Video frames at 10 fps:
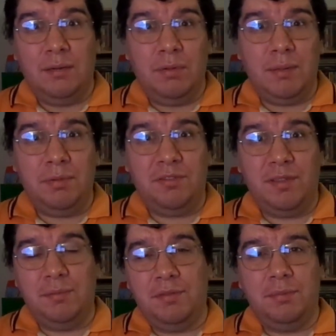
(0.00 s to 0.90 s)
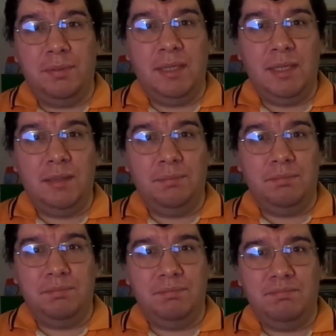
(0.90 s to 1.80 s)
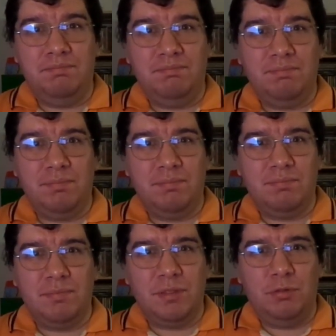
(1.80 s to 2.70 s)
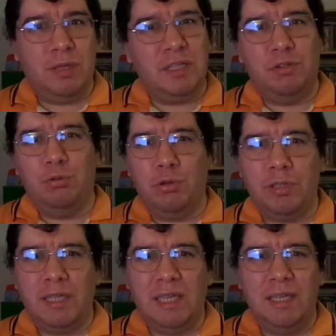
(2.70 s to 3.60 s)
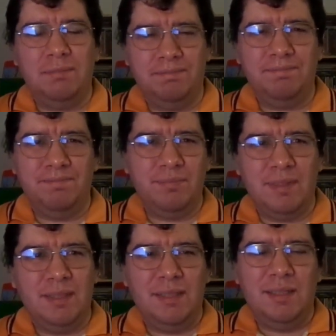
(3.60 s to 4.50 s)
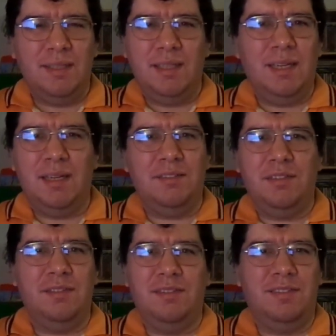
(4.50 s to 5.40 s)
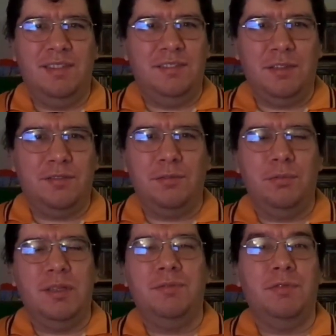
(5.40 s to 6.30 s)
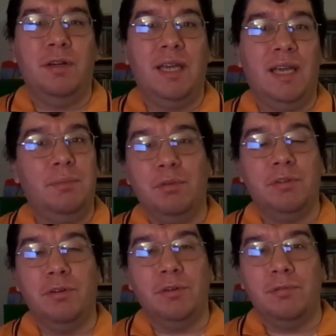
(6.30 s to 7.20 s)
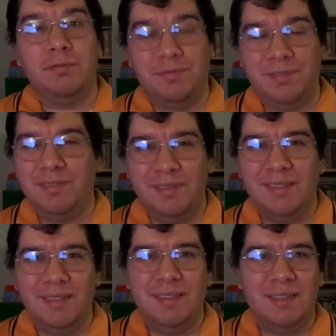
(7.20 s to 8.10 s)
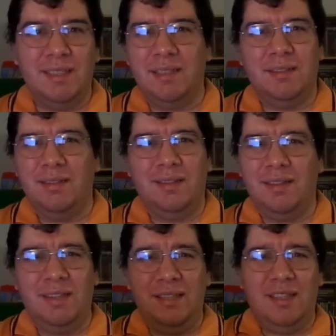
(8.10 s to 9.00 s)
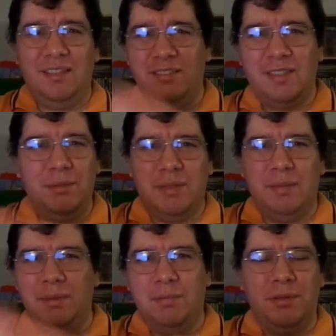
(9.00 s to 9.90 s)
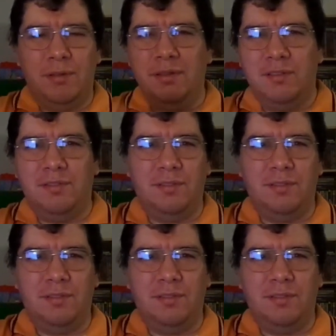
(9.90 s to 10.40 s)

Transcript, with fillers: Webby seems to be quite quirky. Yeah, and she's also ready for a hamburger. Yeah, they just keep coming up with all